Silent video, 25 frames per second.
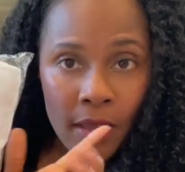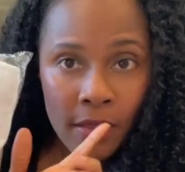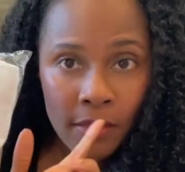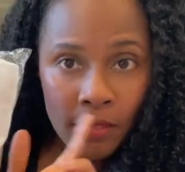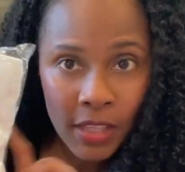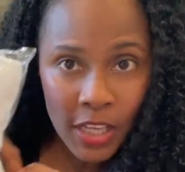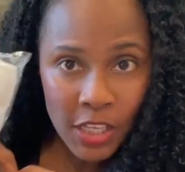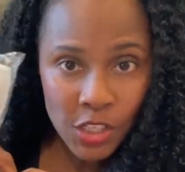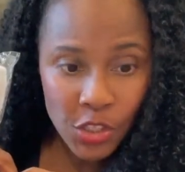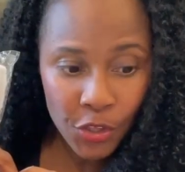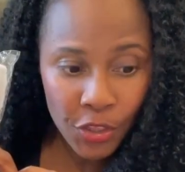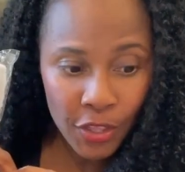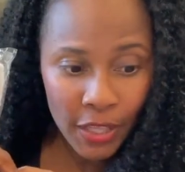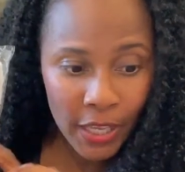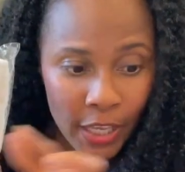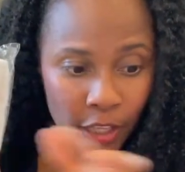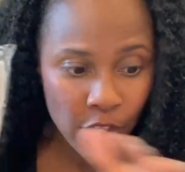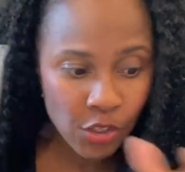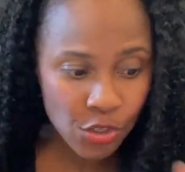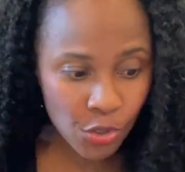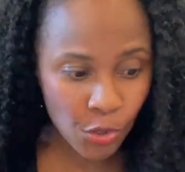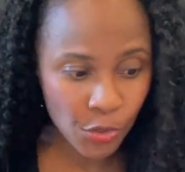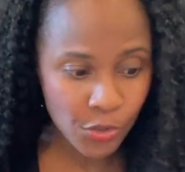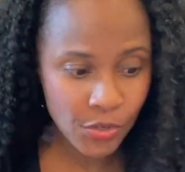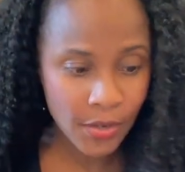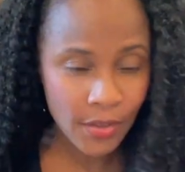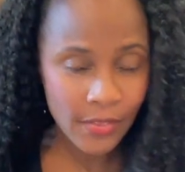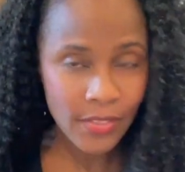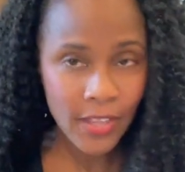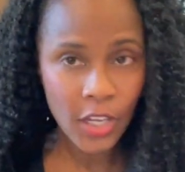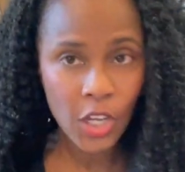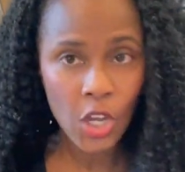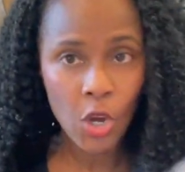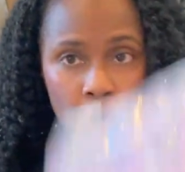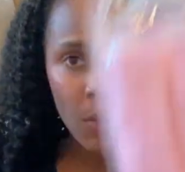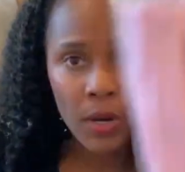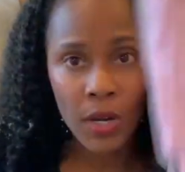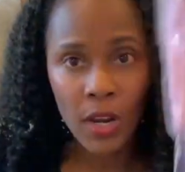These are the inserts
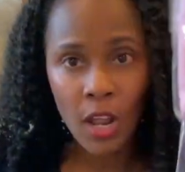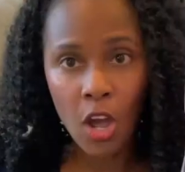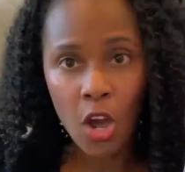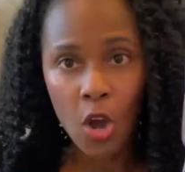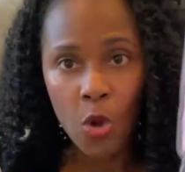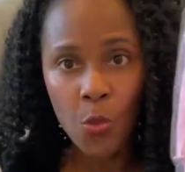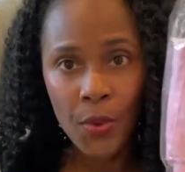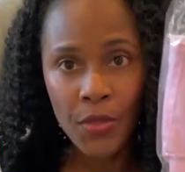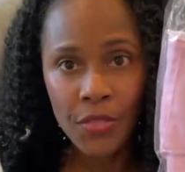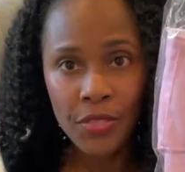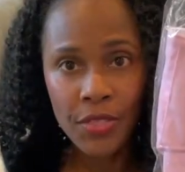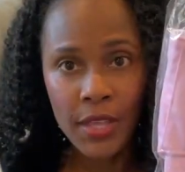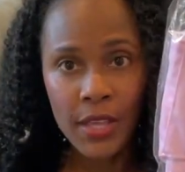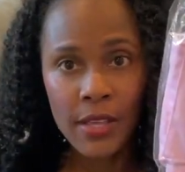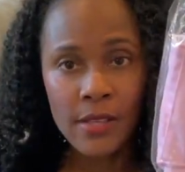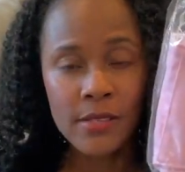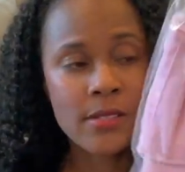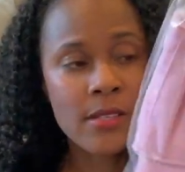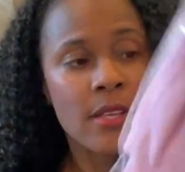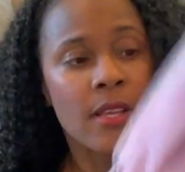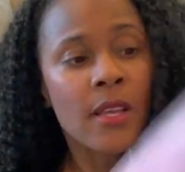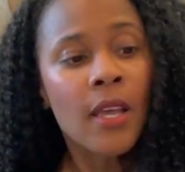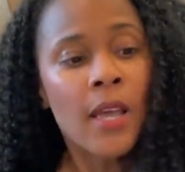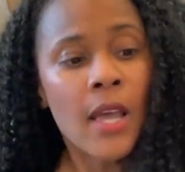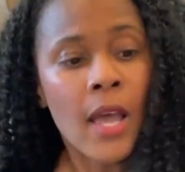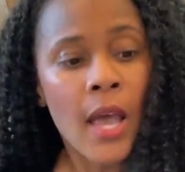that go along with this.